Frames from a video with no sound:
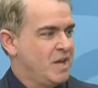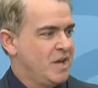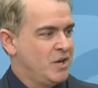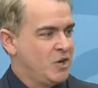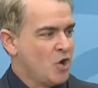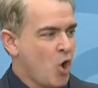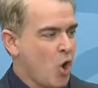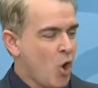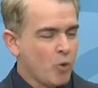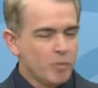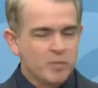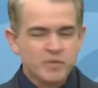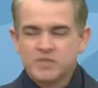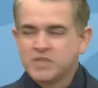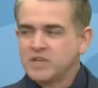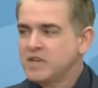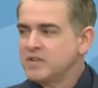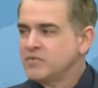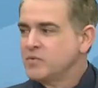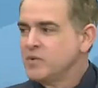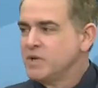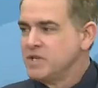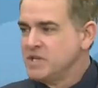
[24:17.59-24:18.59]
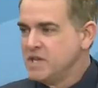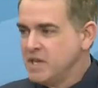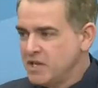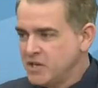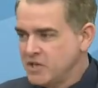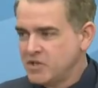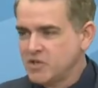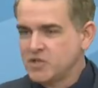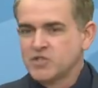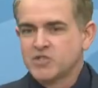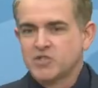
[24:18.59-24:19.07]
in hopes that if we
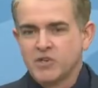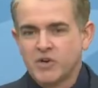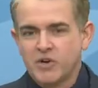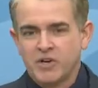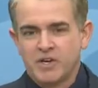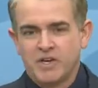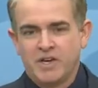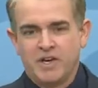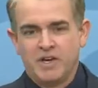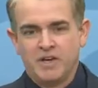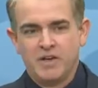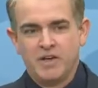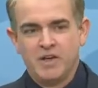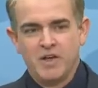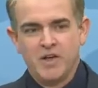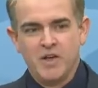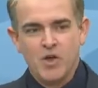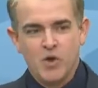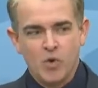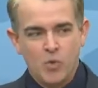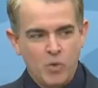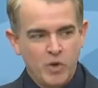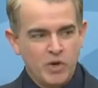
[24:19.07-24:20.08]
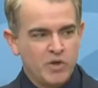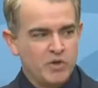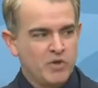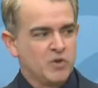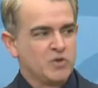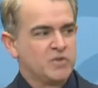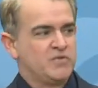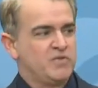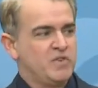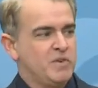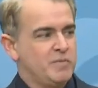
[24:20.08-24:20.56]
needed a surrogate, one of
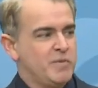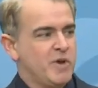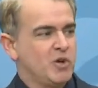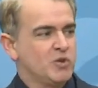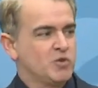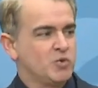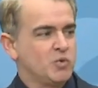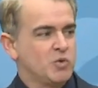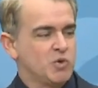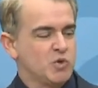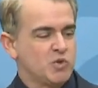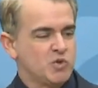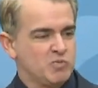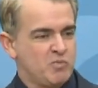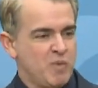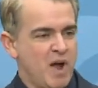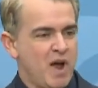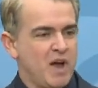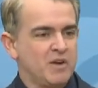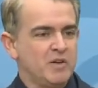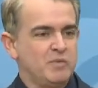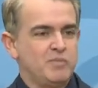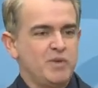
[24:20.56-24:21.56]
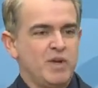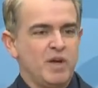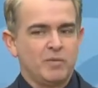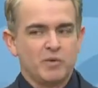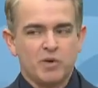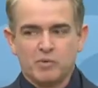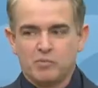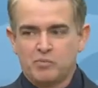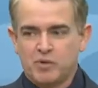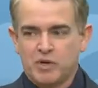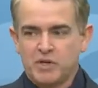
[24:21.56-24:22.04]
those females would respond and be
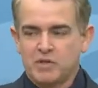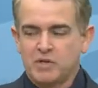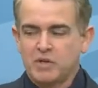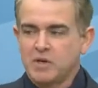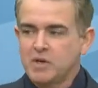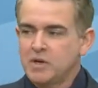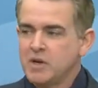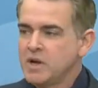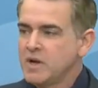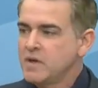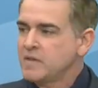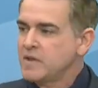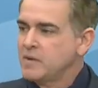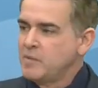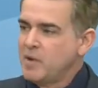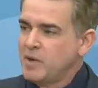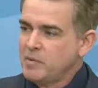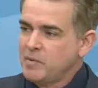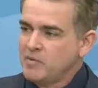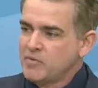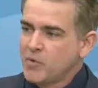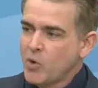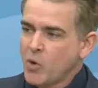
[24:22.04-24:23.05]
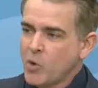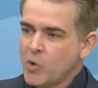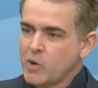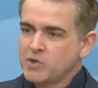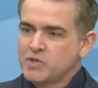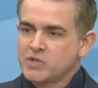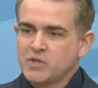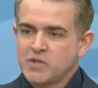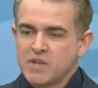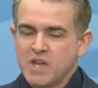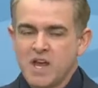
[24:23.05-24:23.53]
able to bring the, the baby
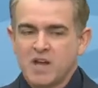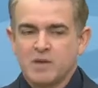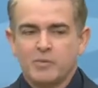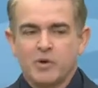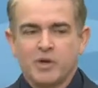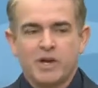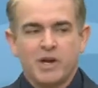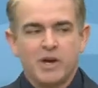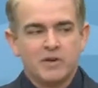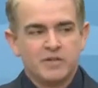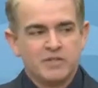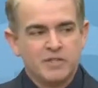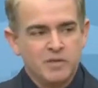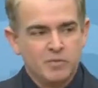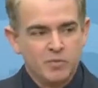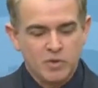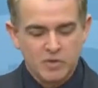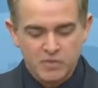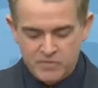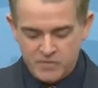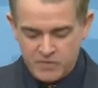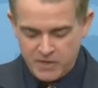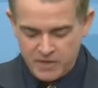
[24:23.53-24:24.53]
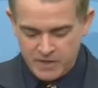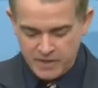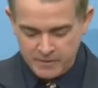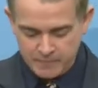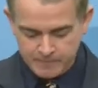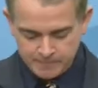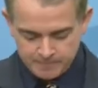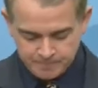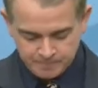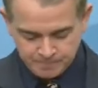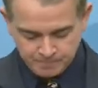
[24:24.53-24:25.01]
forward so the animal care team could feed it.